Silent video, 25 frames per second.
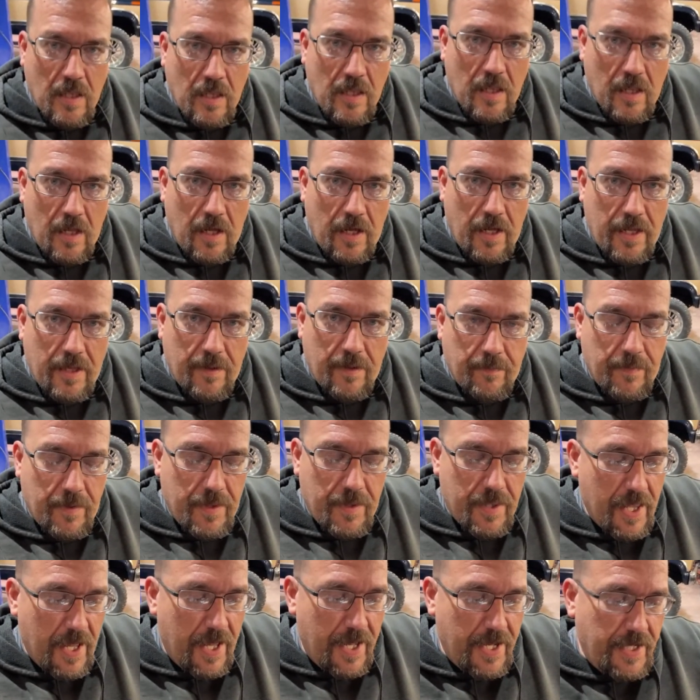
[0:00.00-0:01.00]
I am
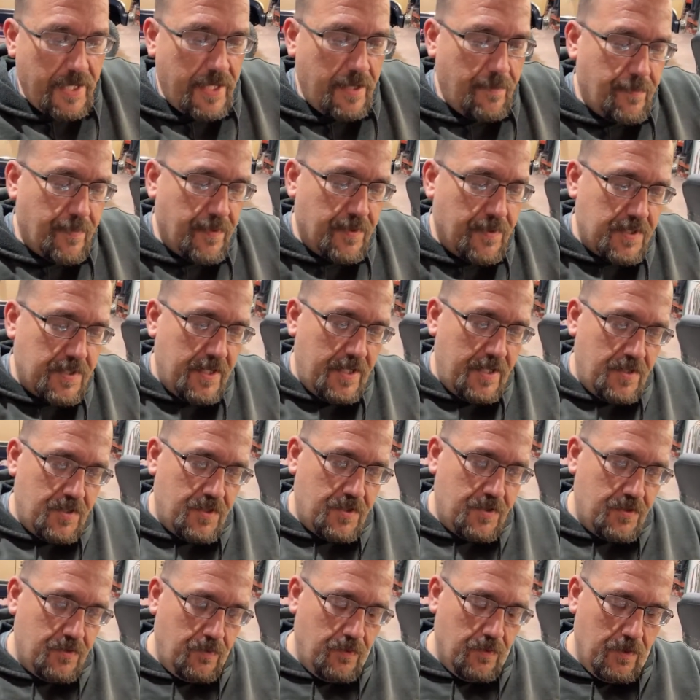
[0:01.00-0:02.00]
90%
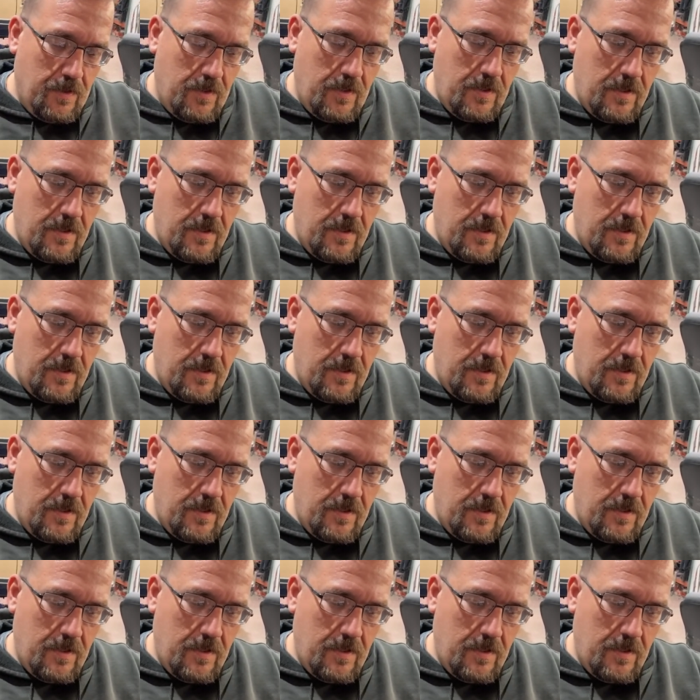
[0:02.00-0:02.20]
sure